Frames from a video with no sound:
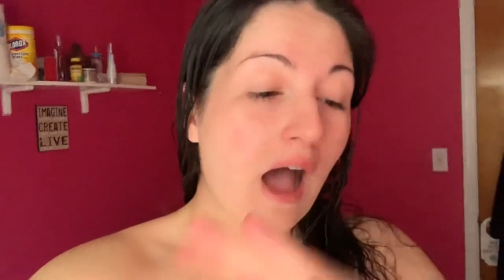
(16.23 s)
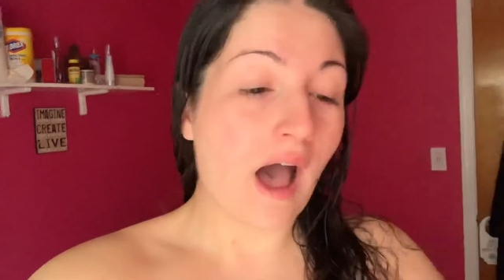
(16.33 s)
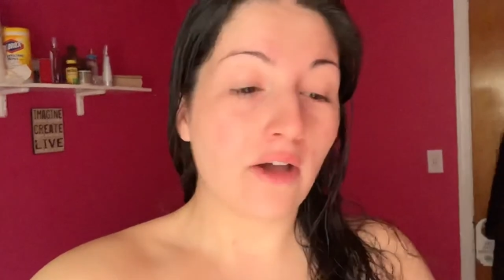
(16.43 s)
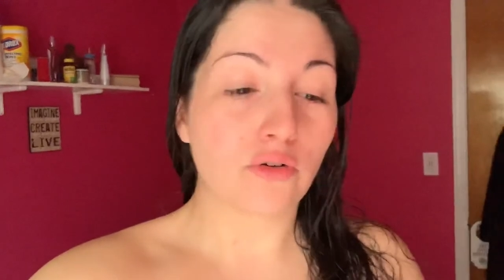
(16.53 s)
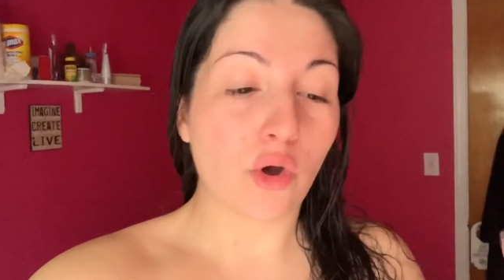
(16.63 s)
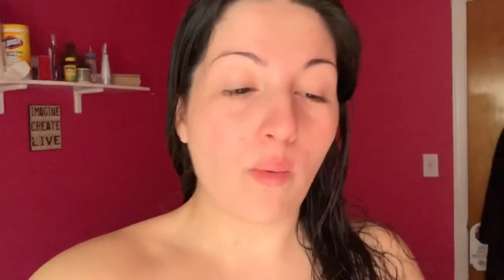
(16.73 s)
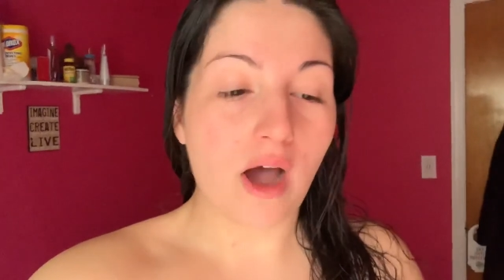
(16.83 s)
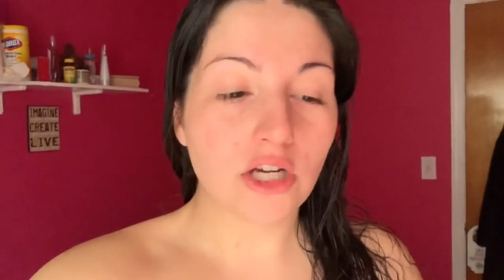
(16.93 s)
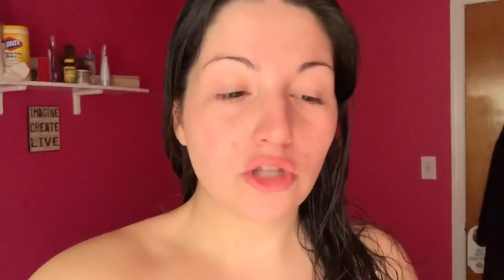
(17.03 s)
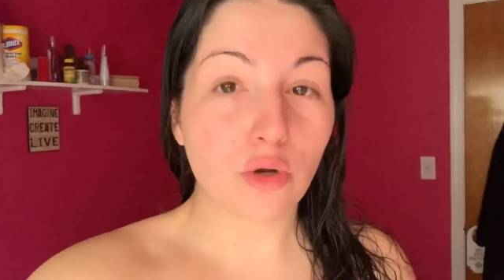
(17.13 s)
I don't know
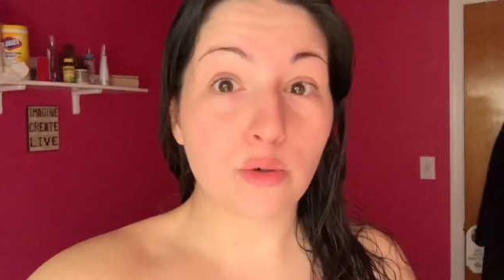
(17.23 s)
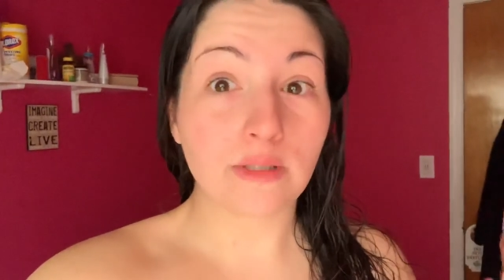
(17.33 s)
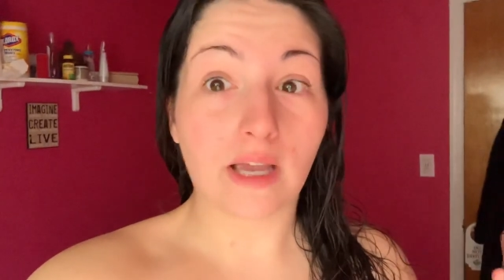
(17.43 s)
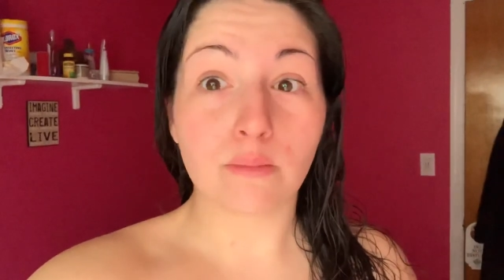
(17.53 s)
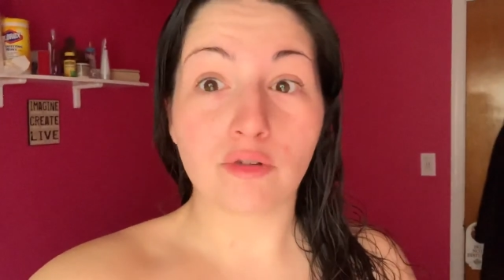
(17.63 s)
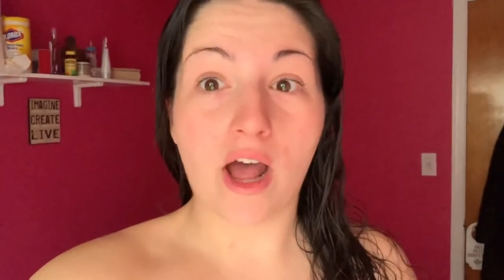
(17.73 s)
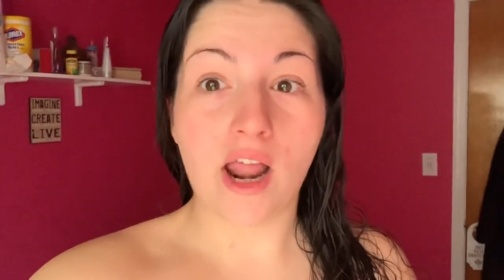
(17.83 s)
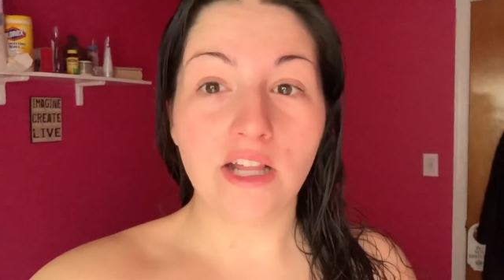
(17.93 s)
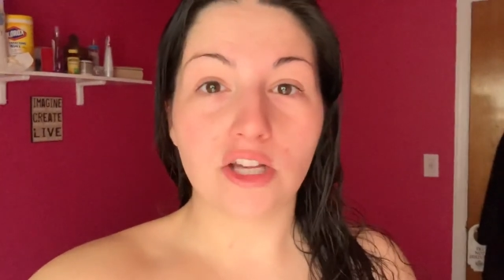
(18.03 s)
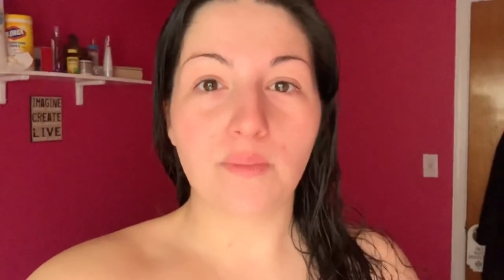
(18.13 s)
why she thought it was like a bright
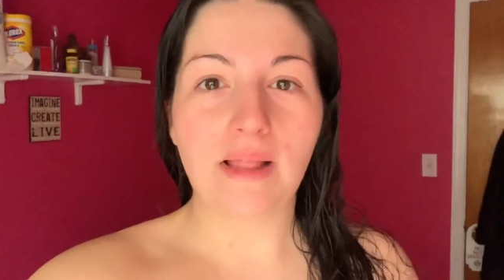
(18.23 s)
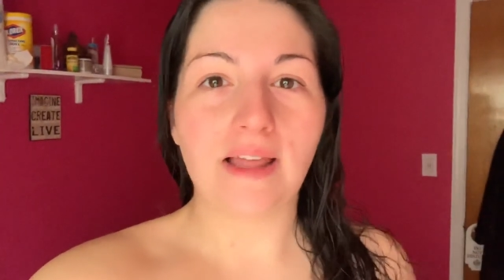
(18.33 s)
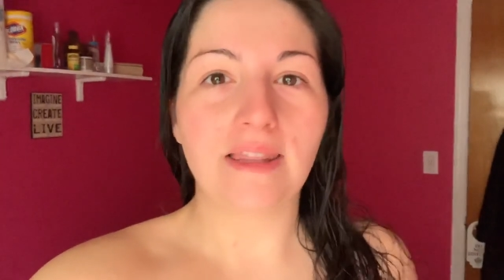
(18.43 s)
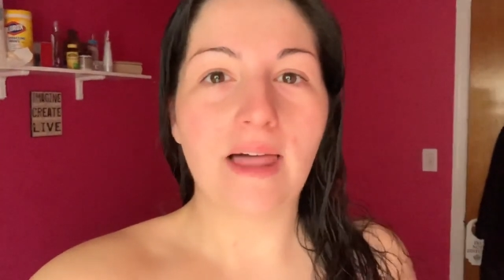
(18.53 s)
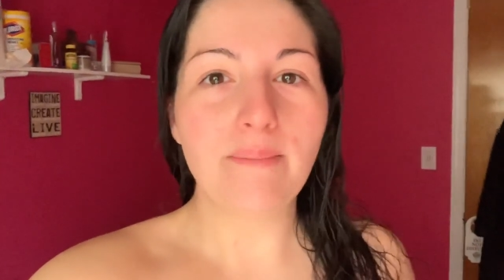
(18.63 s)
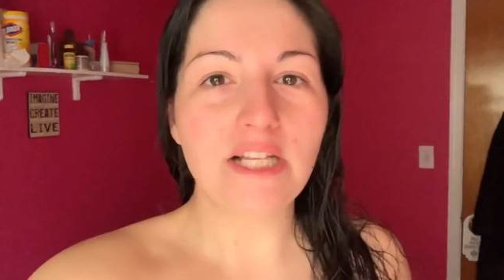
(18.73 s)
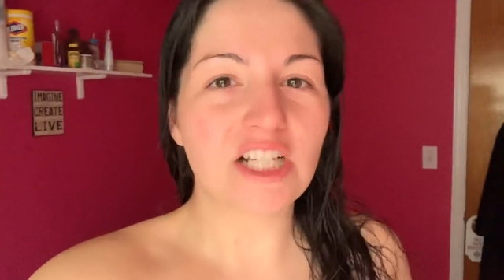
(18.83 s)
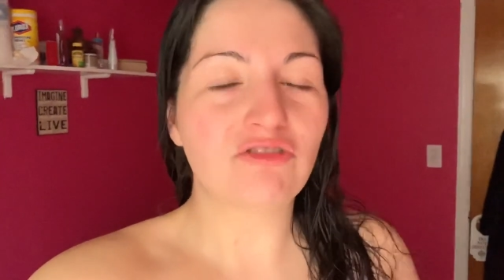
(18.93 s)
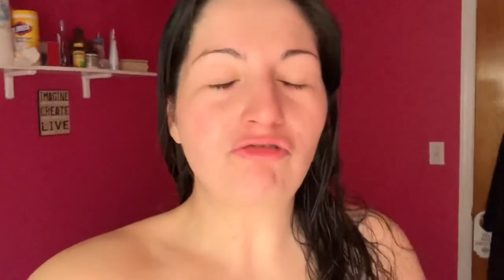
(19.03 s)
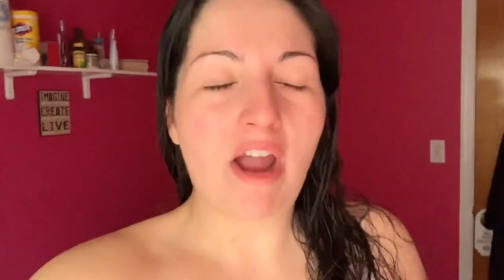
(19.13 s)
idea to be like, let me
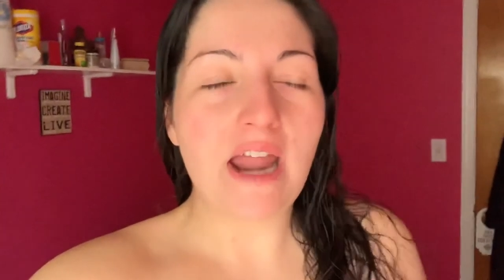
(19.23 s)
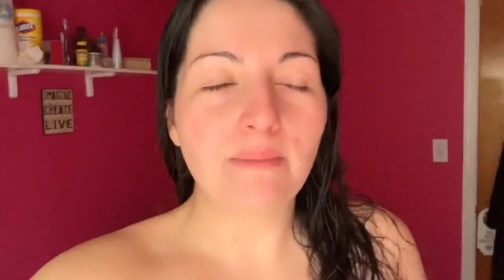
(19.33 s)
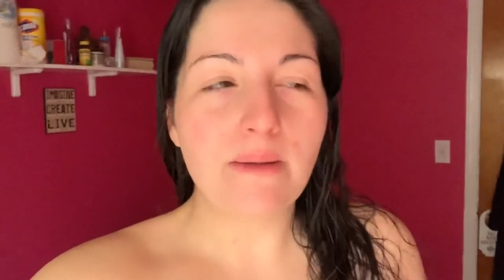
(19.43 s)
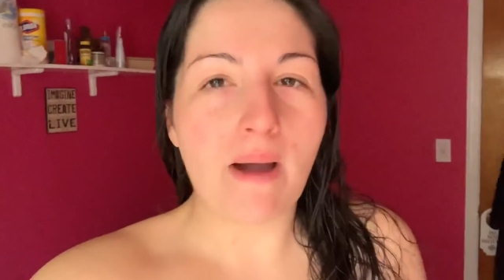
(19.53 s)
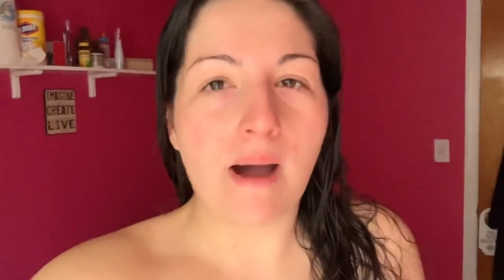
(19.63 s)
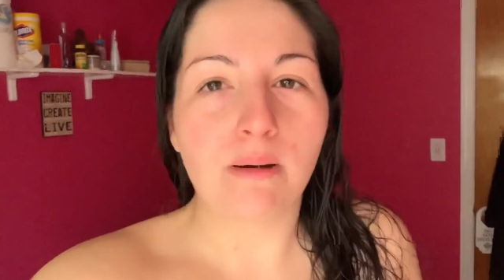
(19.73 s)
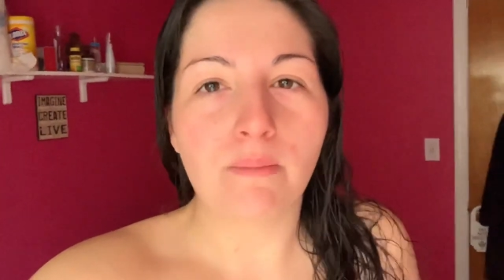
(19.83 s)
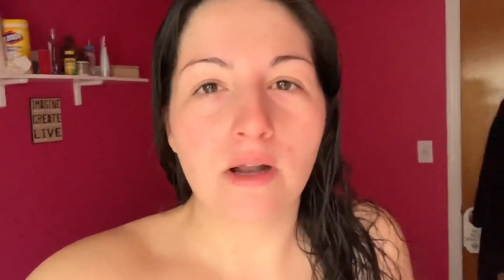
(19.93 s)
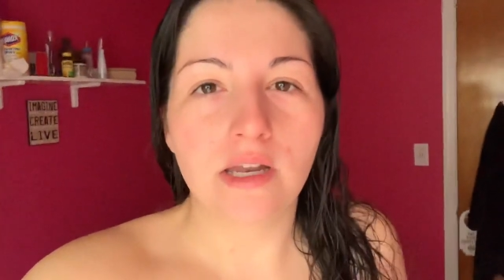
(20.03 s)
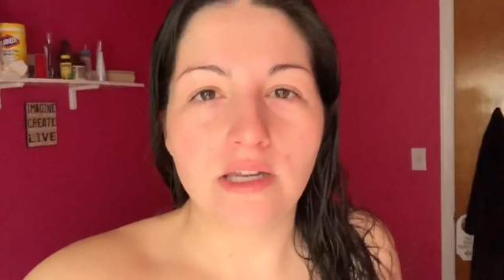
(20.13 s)
just randomly pop
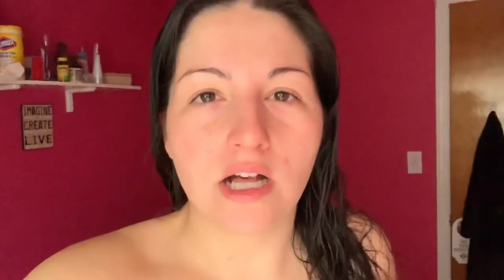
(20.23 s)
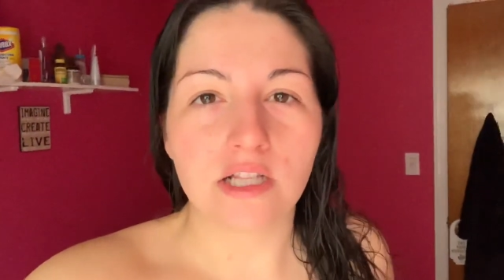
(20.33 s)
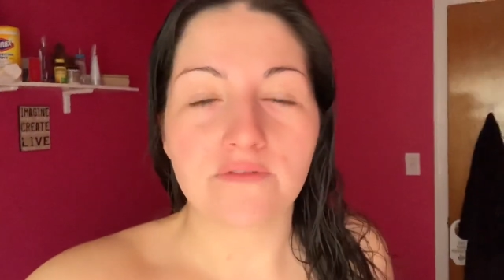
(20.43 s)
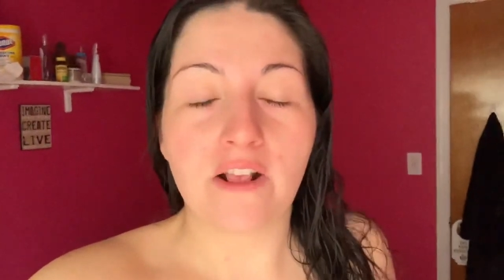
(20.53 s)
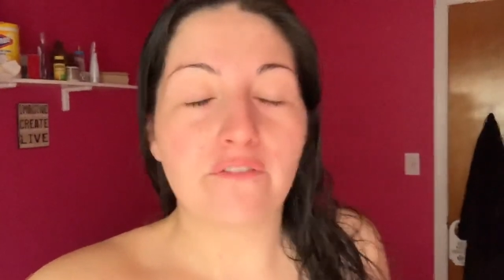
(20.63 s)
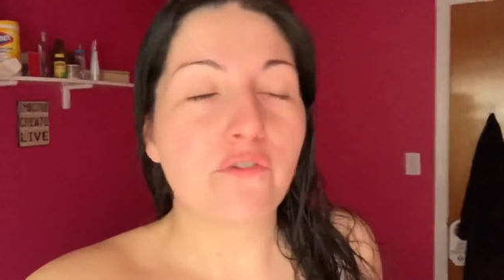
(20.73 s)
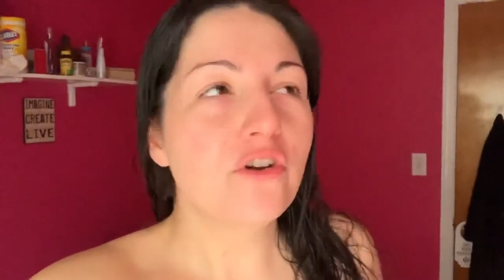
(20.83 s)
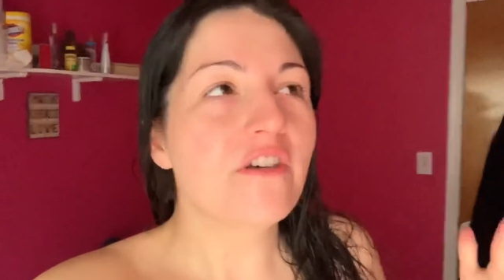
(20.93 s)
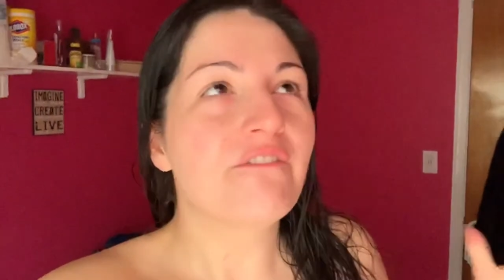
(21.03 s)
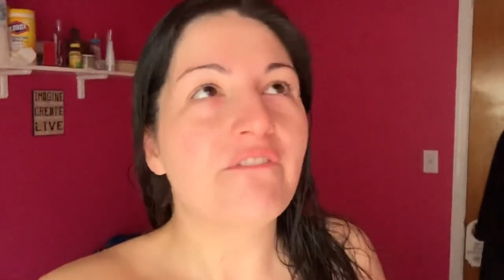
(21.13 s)
up on Danielle's face
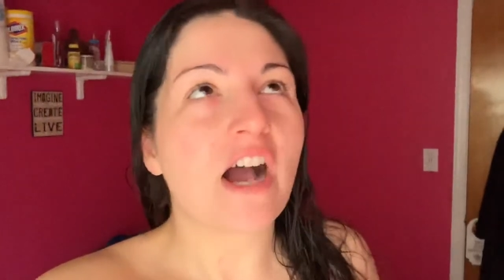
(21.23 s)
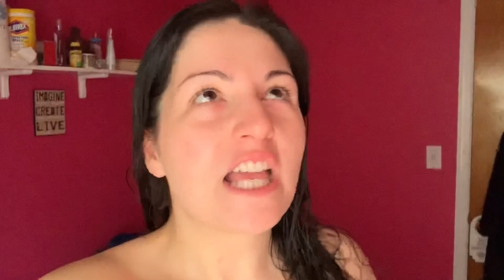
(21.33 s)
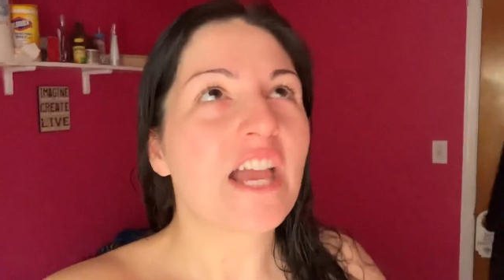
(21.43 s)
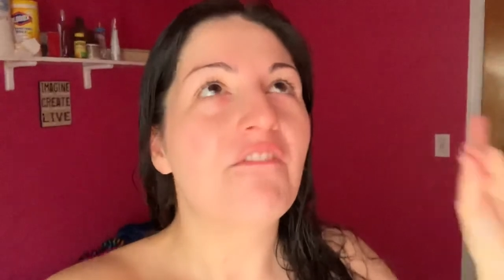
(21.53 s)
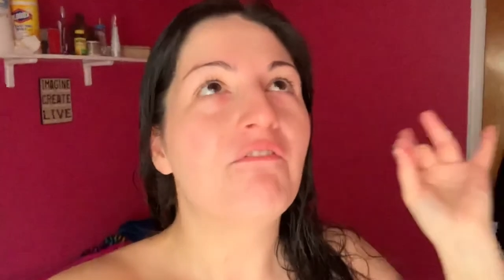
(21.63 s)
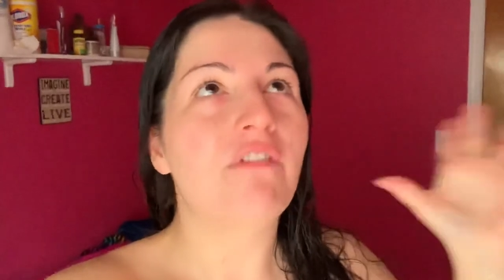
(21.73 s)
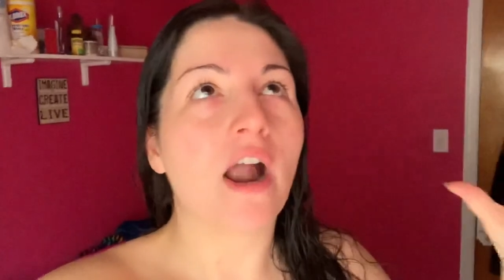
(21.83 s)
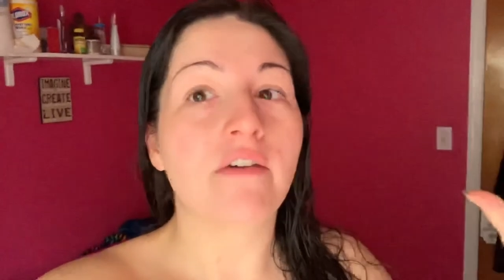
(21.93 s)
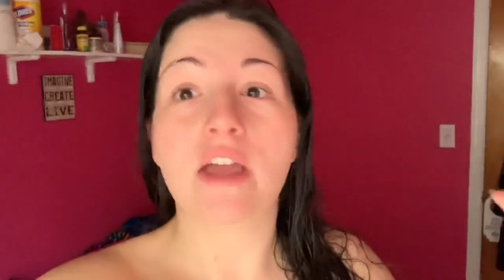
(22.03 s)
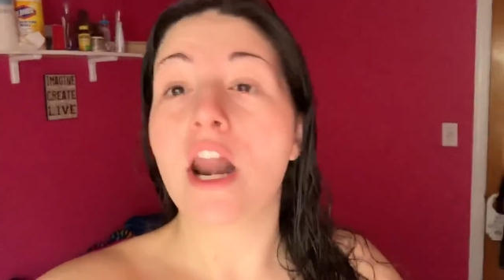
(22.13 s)
for the fucking
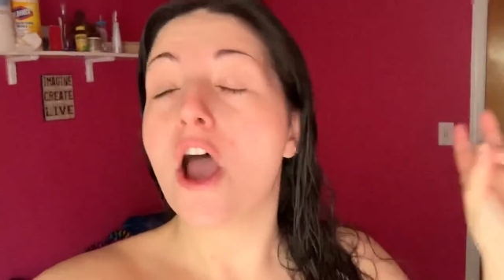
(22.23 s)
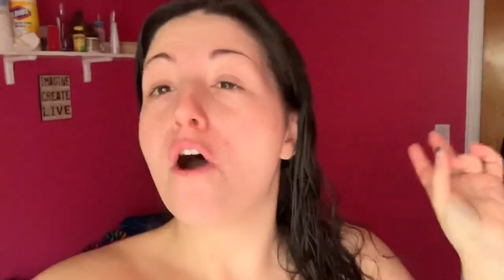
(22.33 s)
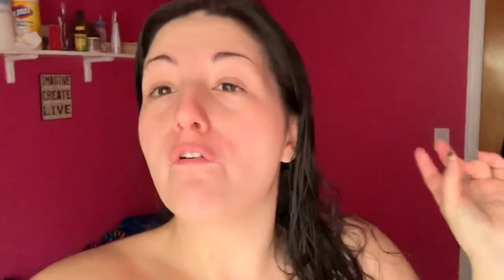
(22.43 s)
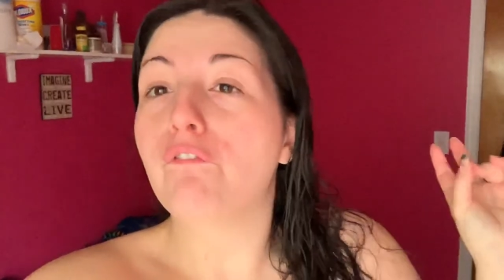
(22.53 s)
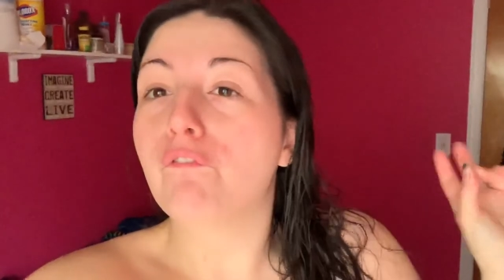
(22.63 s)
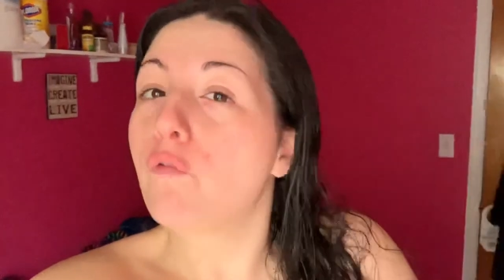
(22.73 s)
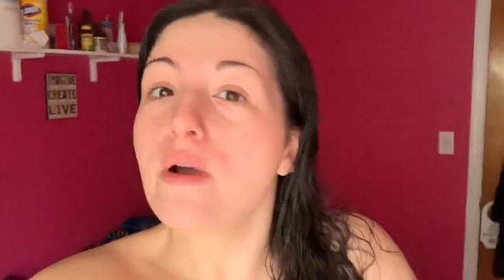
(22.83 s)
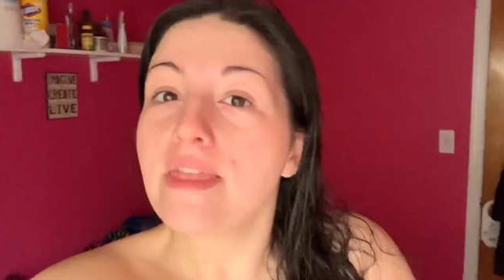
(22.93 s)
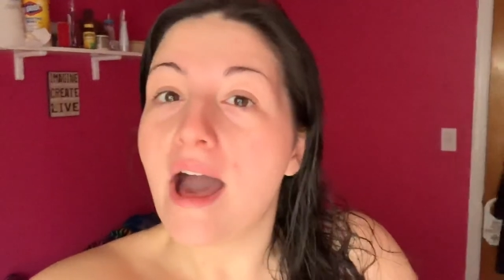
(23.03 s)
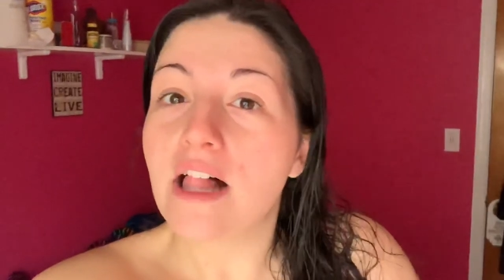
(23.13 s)
fun of it,
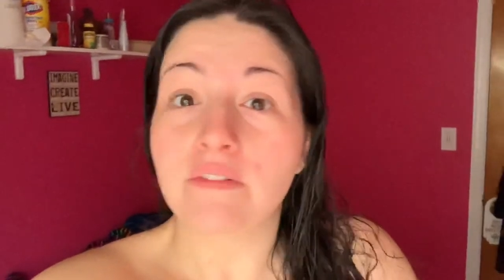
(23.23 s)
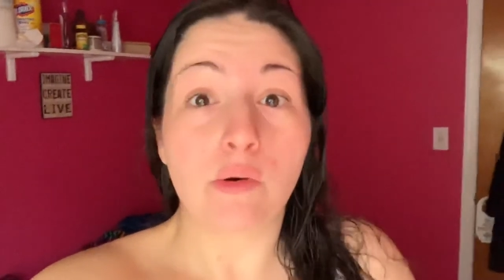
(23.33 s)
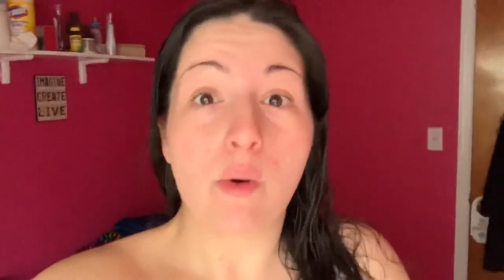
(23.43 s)
for the hell of it.